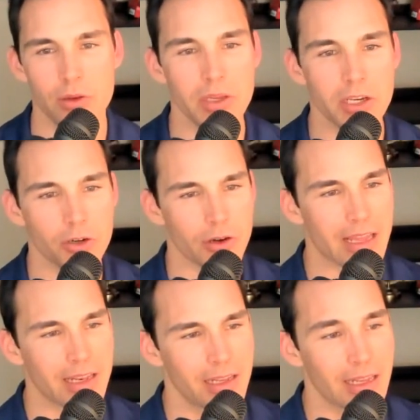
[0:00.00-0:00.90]
that we
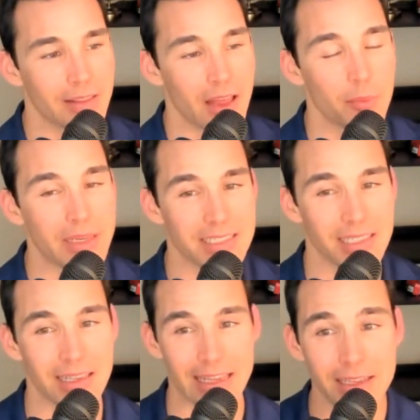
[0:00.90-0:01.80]
created in that piece
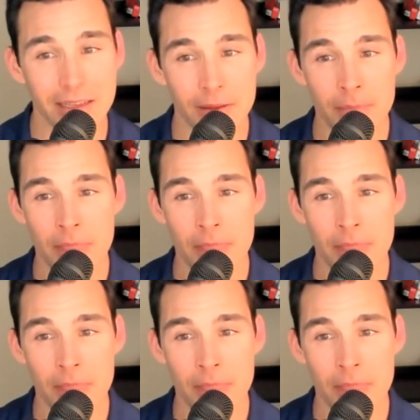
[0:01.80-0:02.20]
of land.